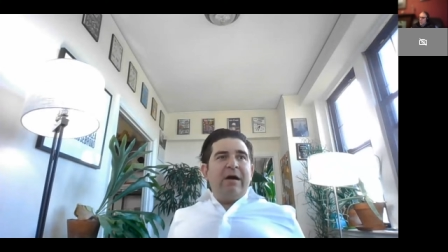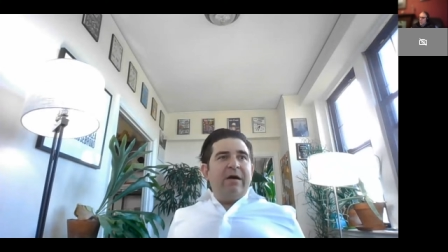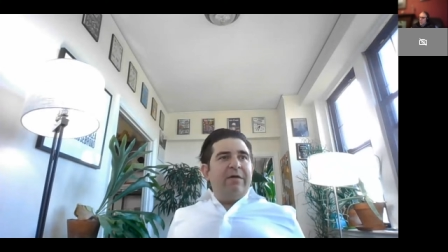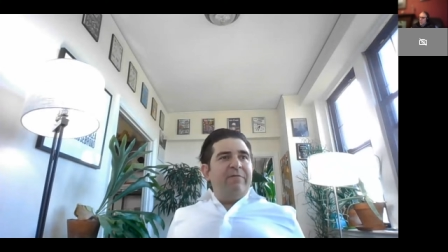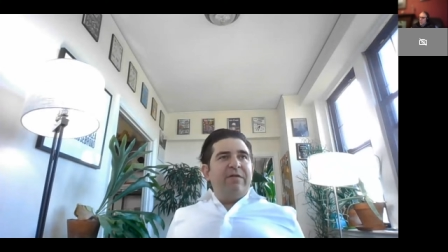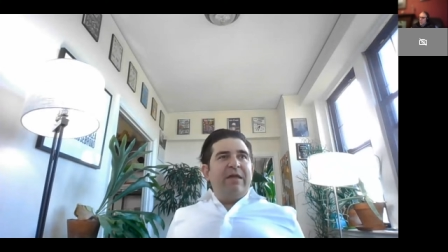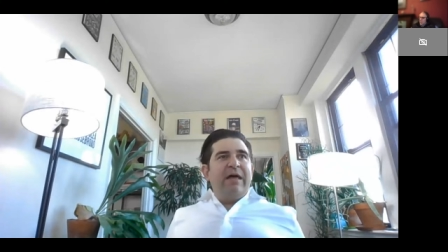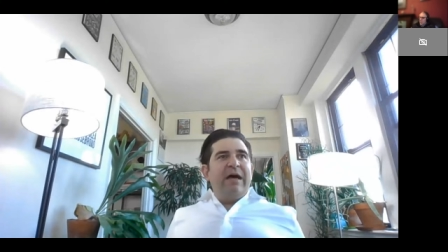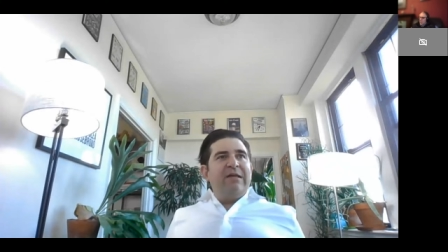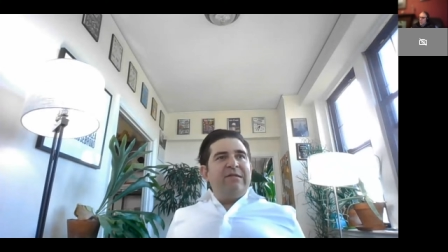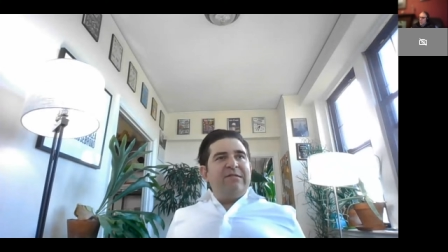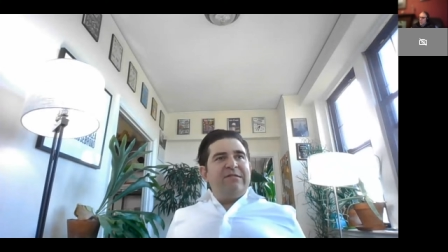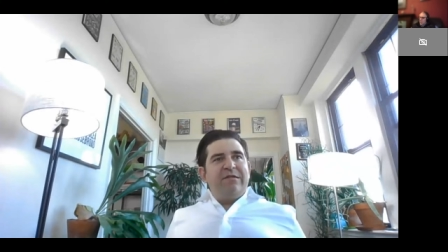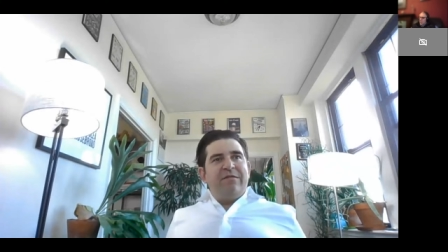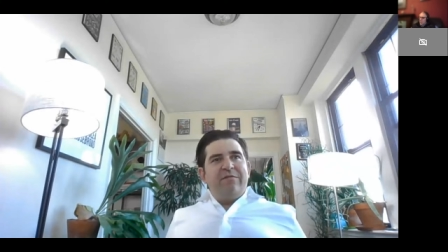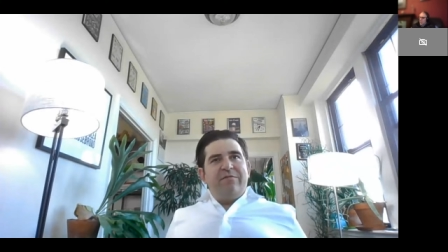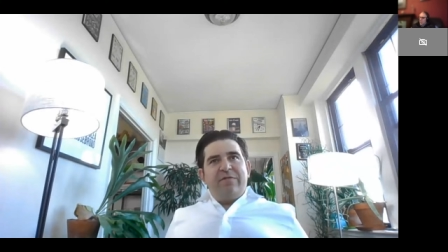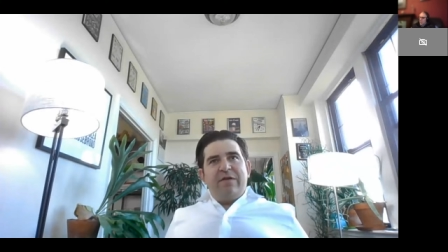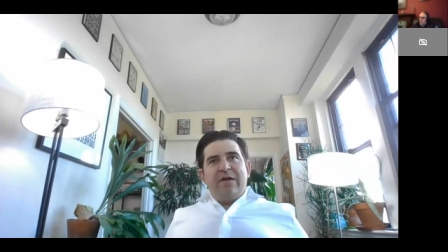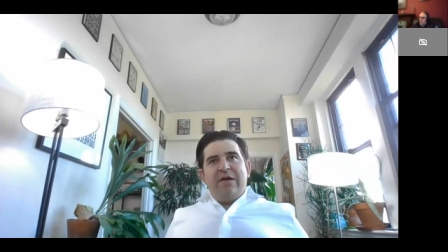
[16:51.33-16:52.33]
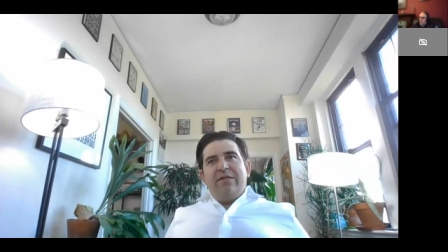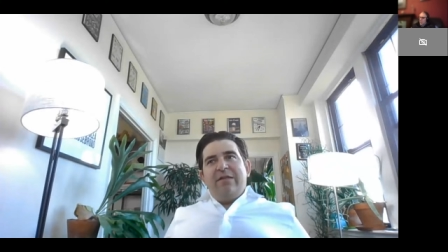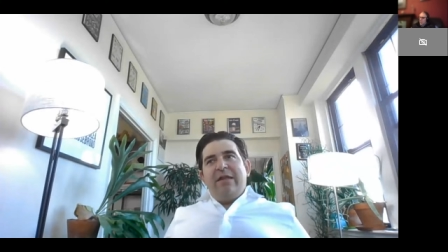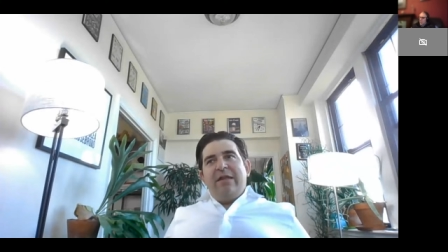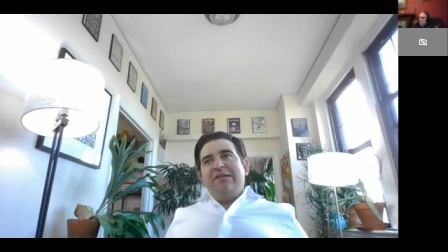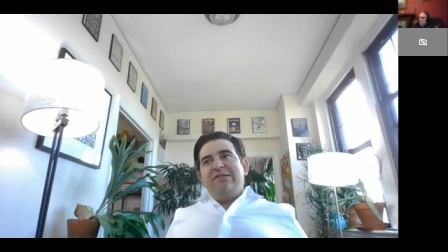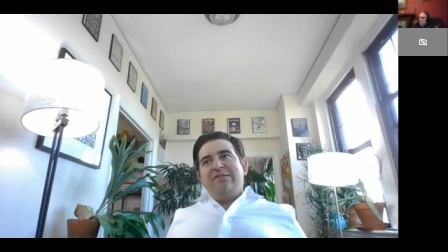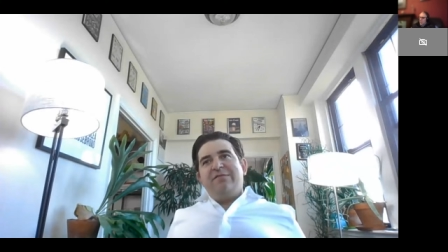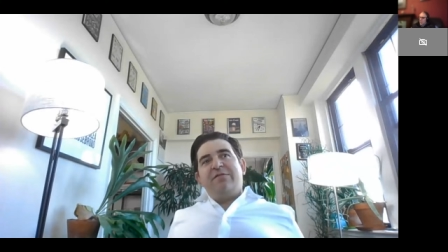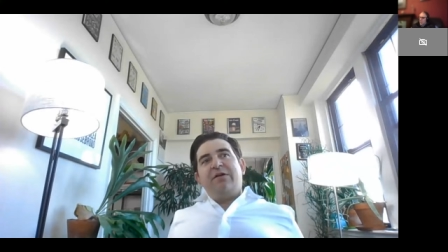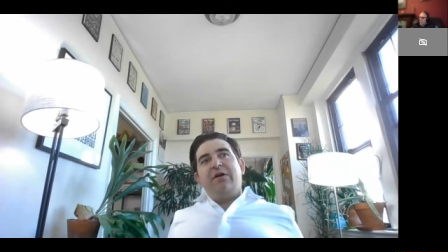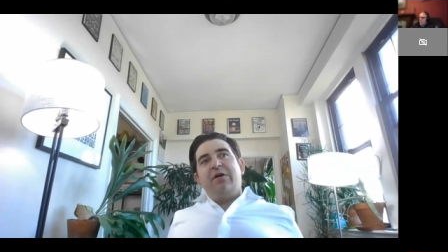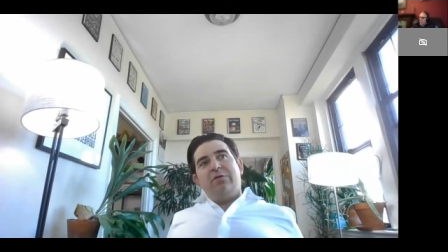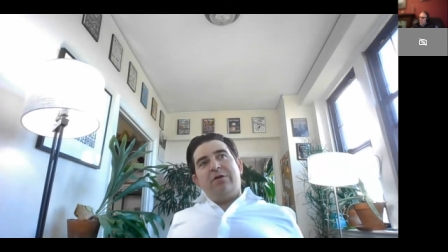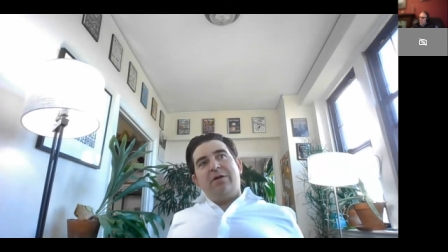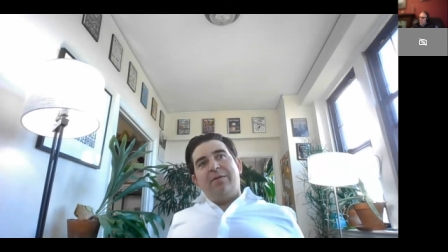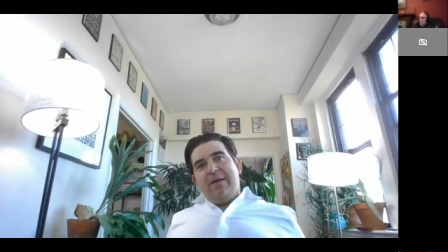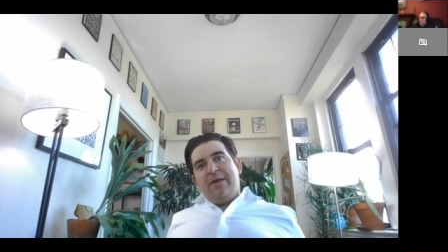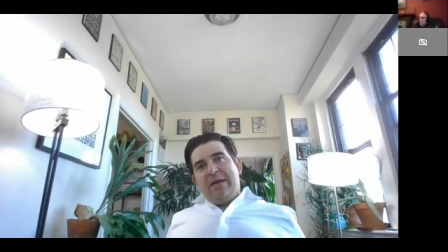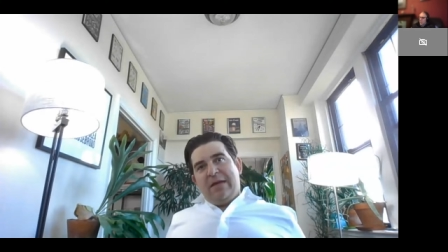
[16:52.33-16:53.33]
of lines of uh, lines of
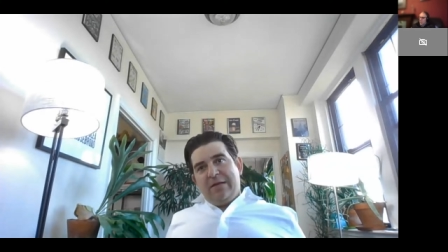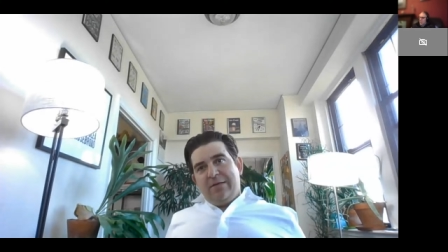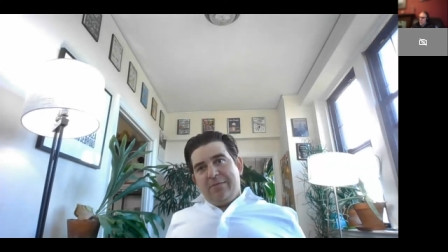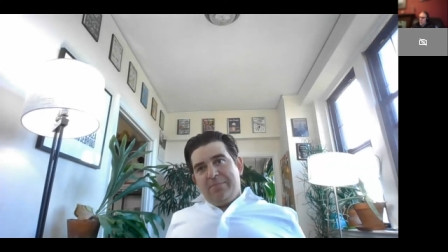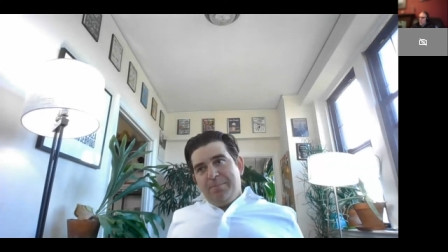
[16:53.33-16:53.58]
code committed.